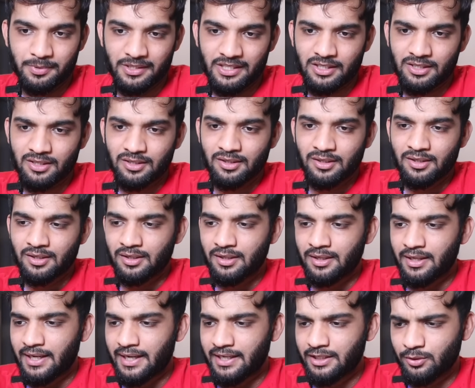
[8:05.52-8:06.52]
B.
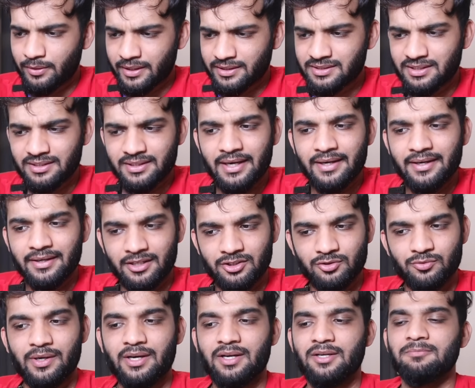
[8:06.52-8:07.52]
And you can see that it
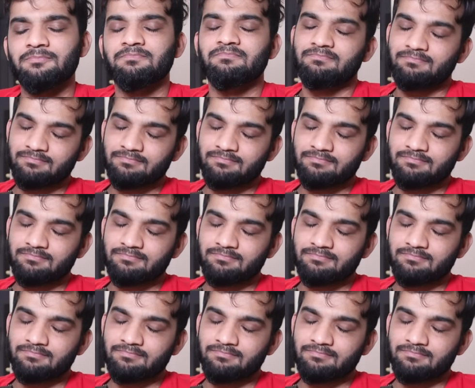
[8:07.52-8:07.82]
is running.